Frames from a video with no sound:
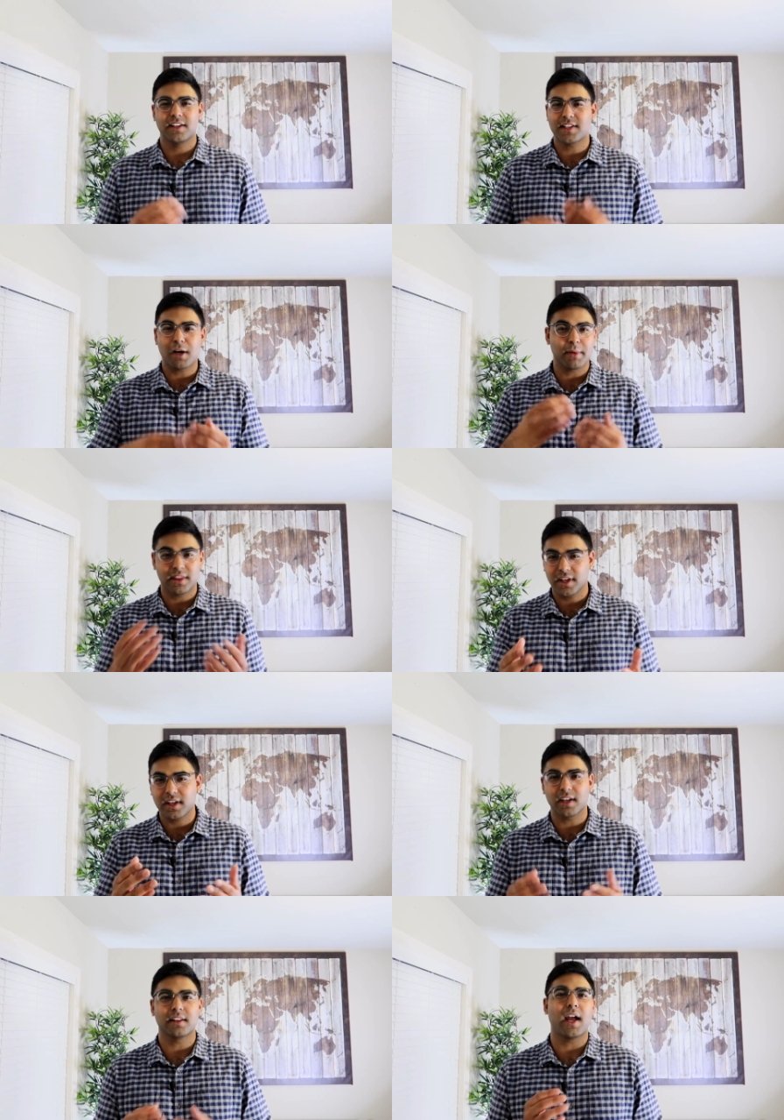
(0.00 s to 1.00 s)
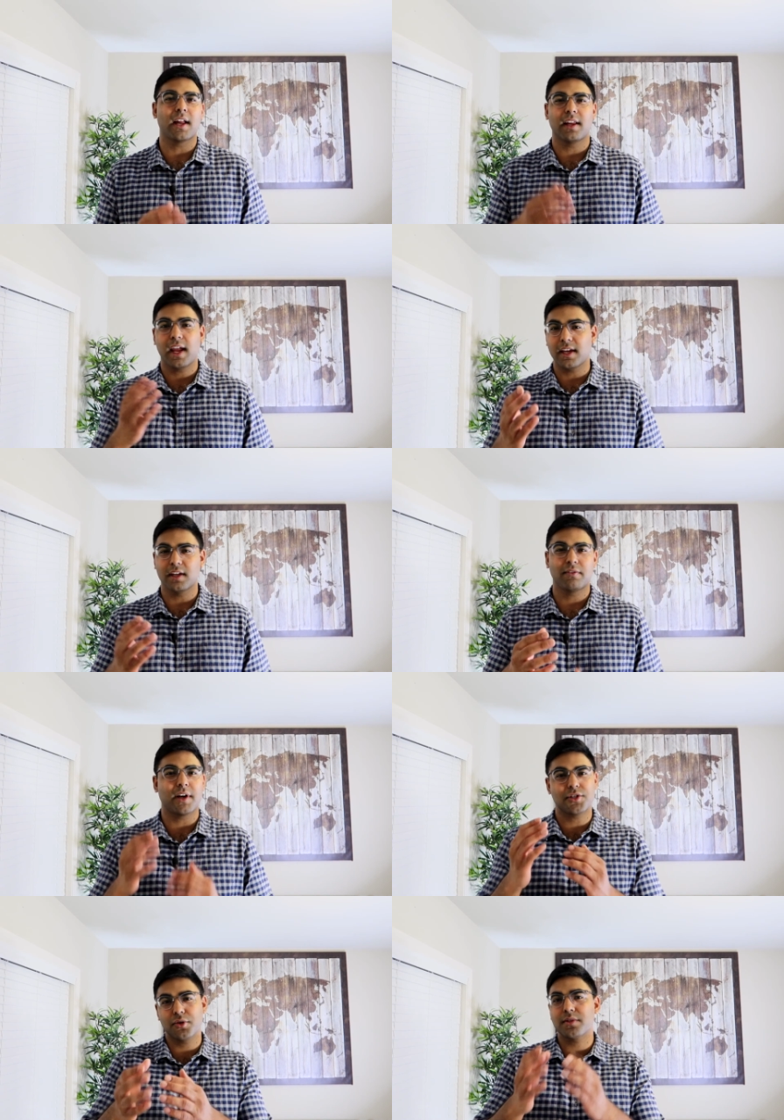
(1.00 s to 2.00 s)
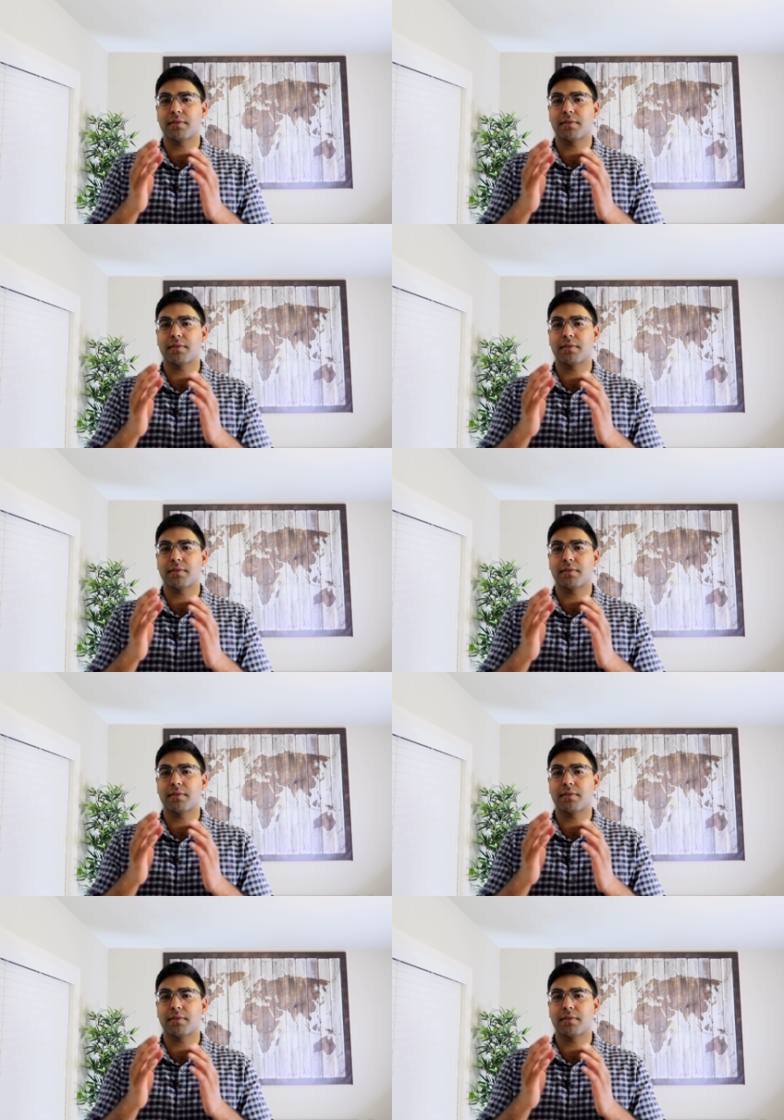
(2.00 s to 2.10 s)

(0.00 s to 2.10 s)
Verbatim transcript: This got me thinking that, hey, if I choose